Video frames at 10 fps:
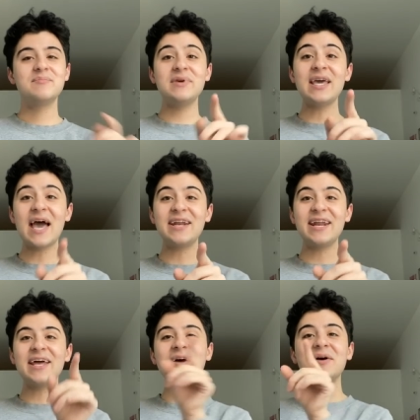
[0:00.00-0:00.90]
Me
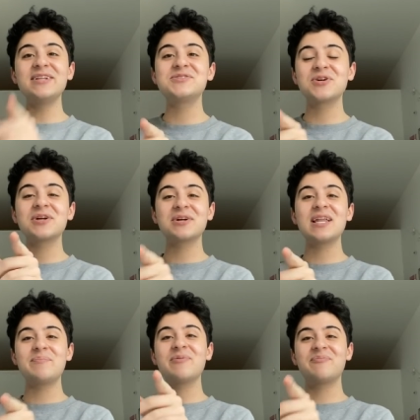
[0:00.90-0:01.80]
editing, insert
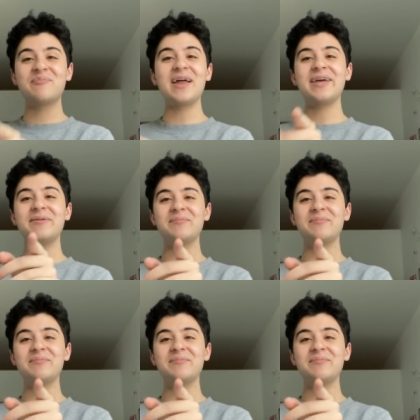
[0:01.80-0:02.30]
clip of Penny.